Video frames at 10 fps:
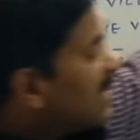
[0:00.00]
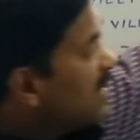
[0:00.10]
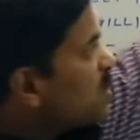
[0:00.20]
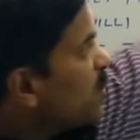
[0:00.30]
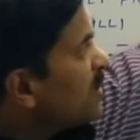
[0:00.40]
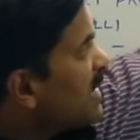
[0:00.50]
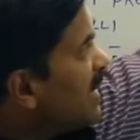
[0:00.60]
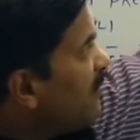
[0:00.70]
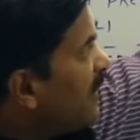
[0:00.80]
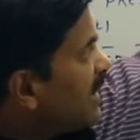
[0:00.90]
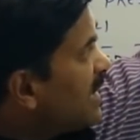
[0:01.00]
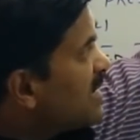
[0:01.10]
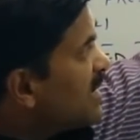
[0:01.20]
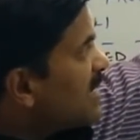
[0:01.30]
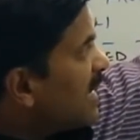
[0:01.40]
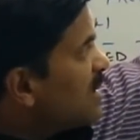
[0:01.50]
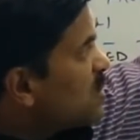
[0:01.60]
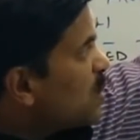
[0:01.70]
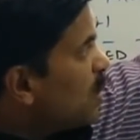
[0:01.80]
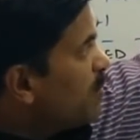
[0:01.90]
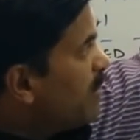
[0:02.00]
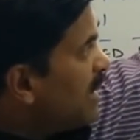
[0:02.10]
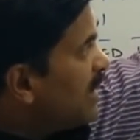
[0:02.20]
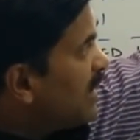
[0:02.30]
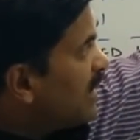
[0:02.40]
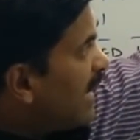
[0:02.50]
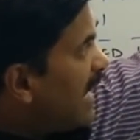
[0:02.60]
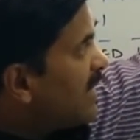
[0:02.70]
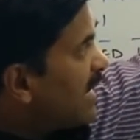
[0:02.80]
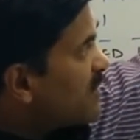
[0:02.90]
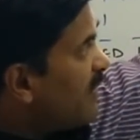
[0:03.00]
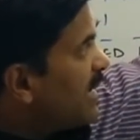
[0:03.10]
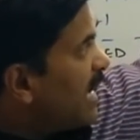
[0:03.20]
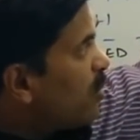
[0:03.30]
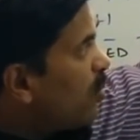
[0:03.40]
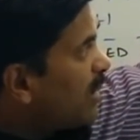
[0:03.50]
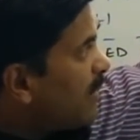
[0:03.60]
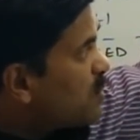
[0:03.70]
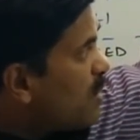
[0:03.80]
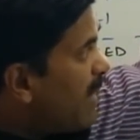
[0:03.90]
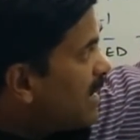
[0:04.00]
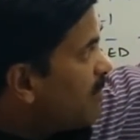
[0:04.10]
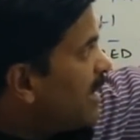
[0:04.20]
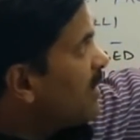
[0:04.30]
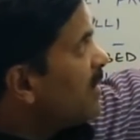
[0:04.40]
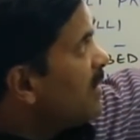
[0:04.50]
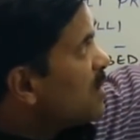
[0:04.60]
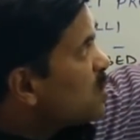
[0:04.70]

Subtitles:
the glycerols and the fatty acids are insoluble, and that's why they are not absorbed by the blood.